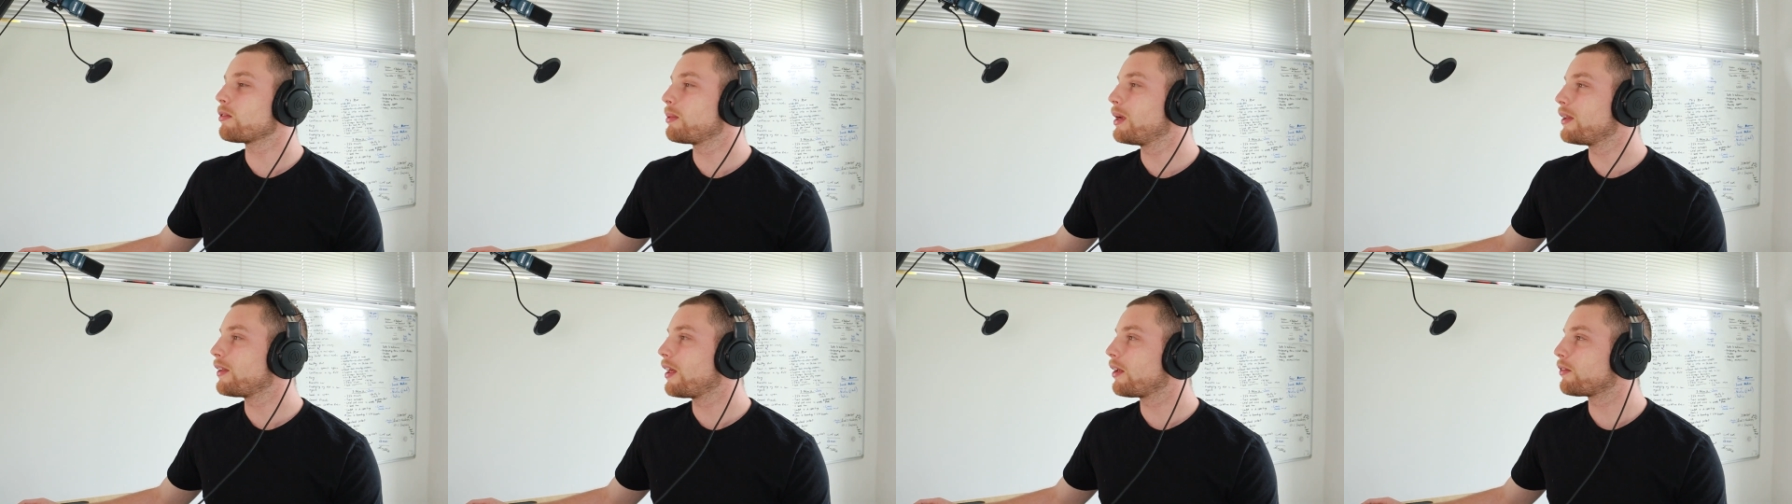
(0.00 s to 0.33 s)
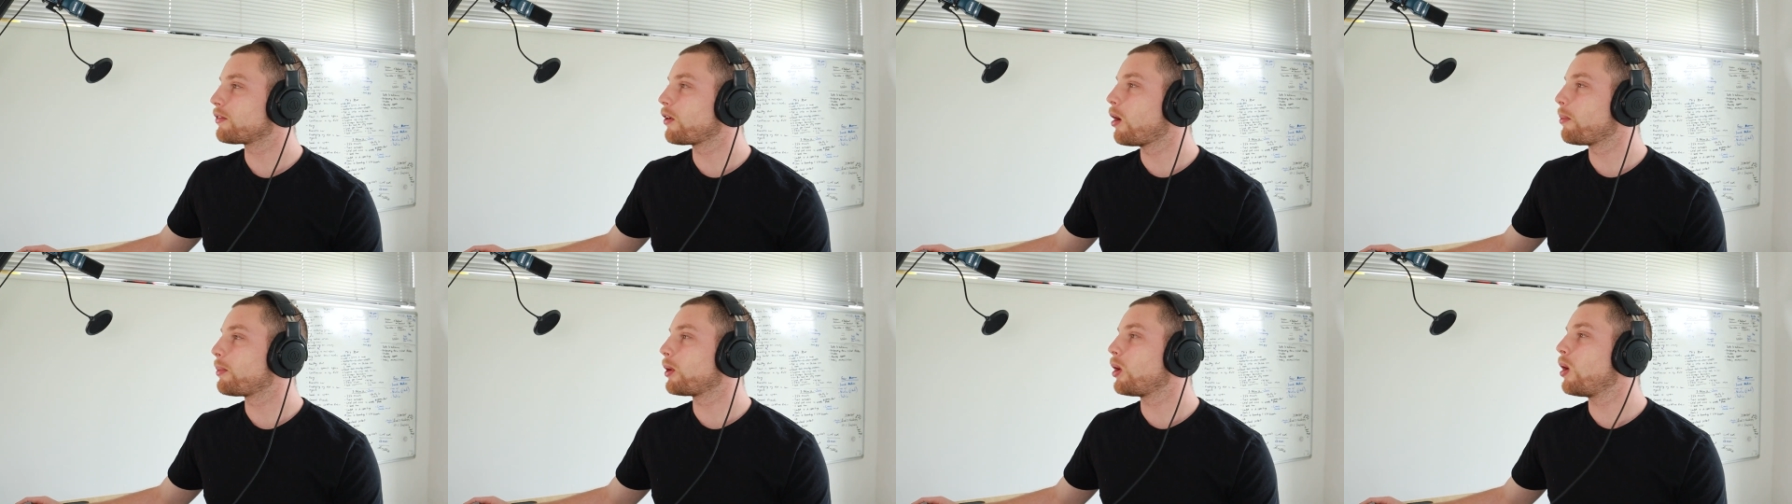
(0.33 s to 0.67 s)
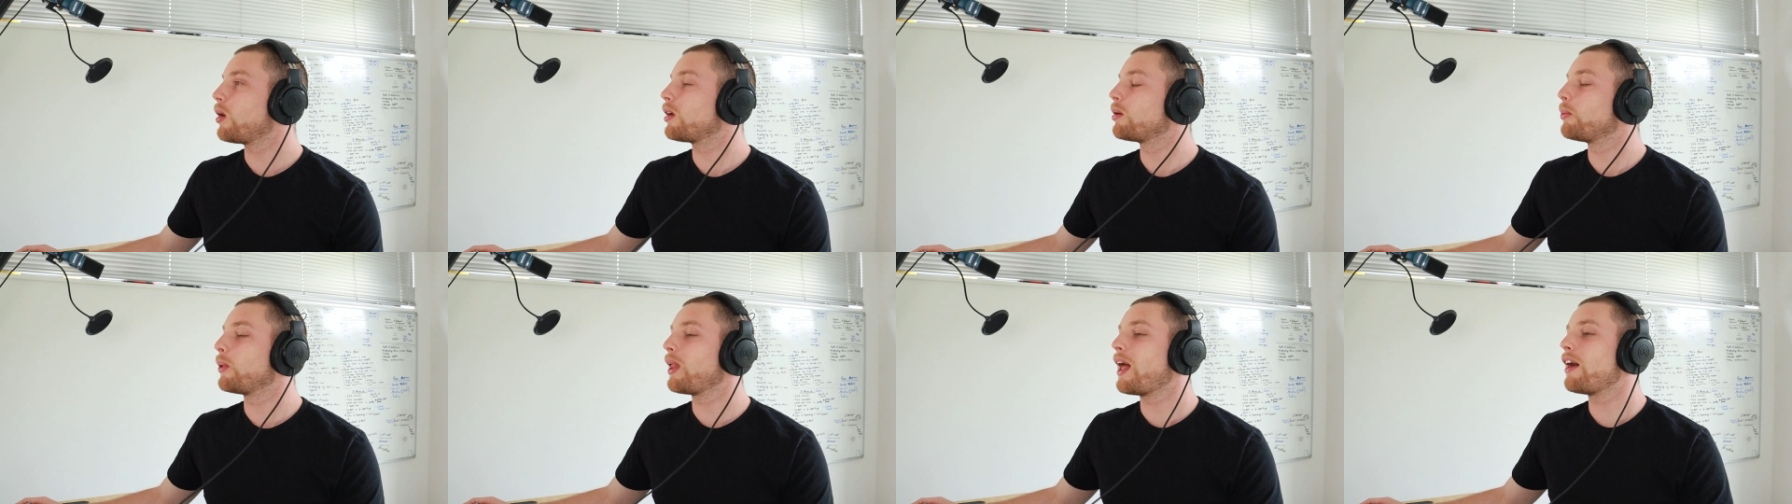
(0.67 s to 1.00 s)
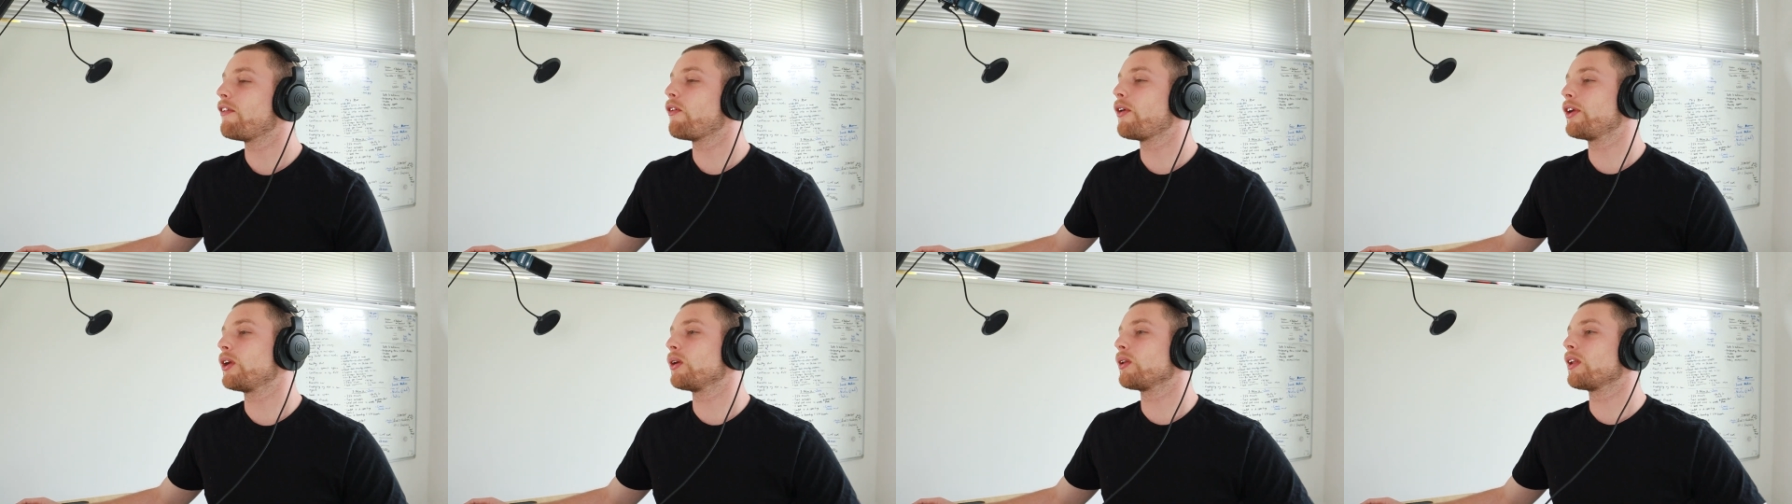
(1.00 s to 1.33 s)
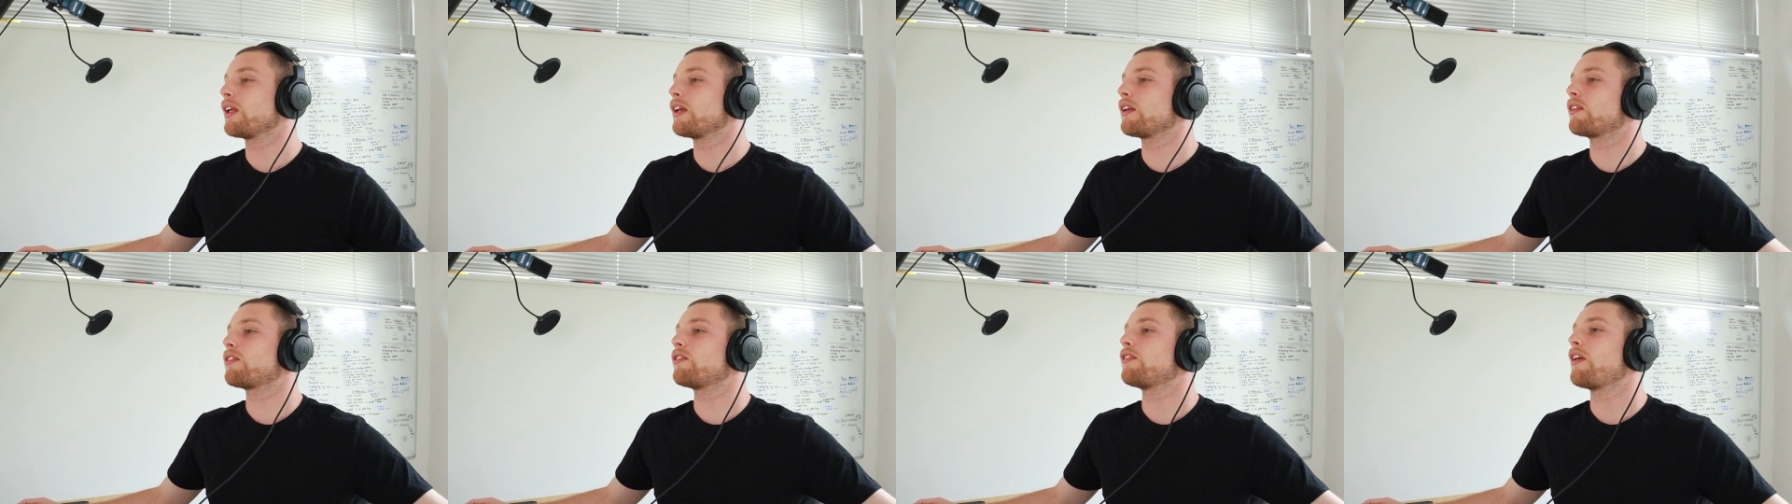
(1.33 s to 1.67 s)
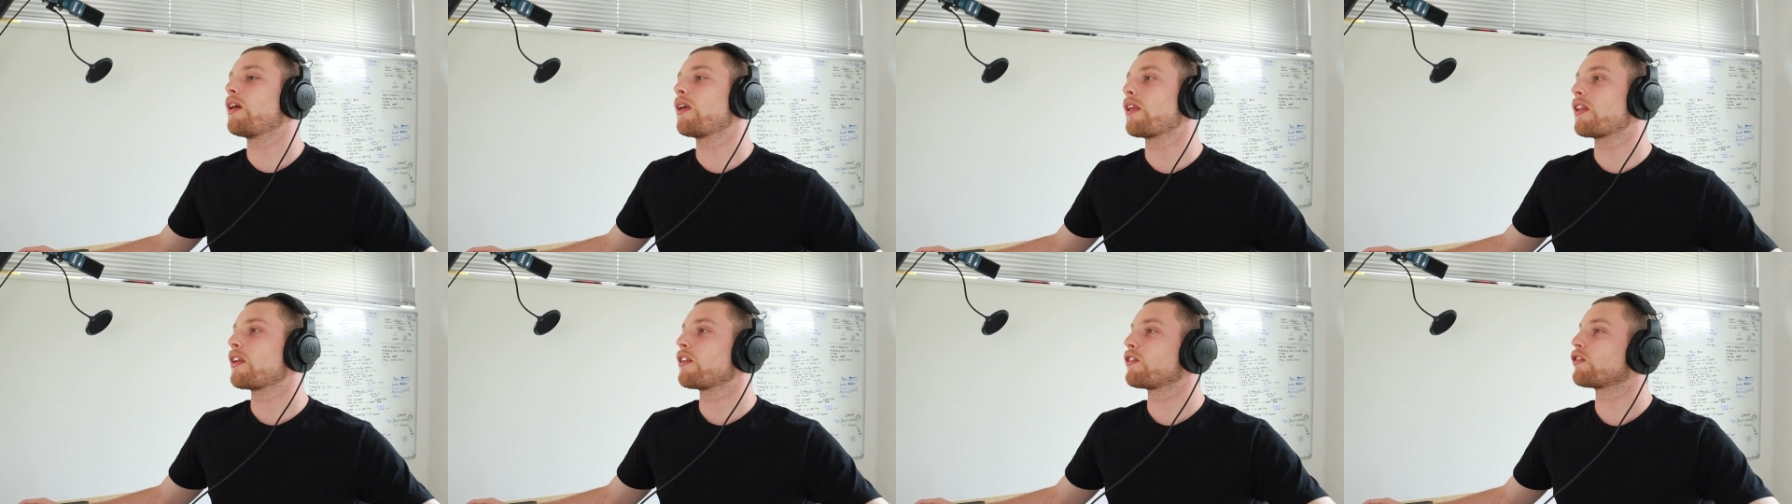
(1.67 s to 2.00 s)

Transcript: man. Thanks for hopping on, and we'll have all your links down in